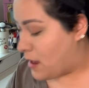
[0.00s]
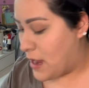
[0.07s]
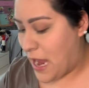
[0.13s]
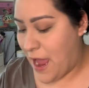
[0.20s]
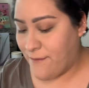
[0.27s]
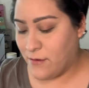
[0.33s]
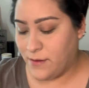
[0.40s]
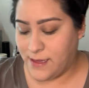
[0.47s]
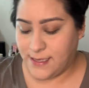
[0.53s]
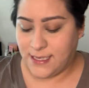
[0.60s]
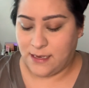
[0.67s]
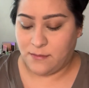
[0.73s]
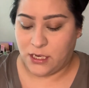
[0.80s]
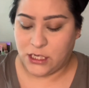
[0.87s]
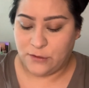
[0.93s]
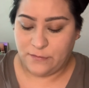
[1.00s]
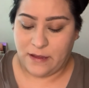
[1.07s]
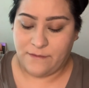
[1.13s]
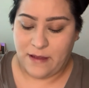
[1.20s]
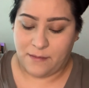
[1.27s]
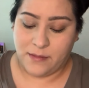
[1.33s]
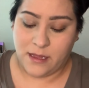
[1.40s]
I haven't really seen much of my
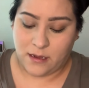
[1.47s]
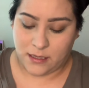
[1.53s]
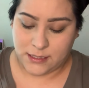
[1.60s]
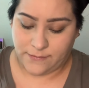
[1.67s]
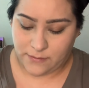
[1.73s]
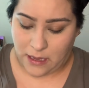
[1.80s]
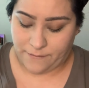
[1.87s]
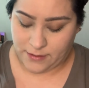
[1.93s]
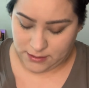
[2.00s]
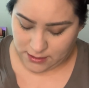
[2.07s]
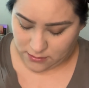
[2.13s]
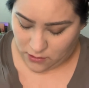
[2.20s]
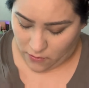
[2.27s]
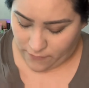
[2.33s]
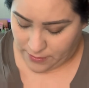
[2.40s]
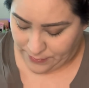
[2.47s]
family because of obviously COVID,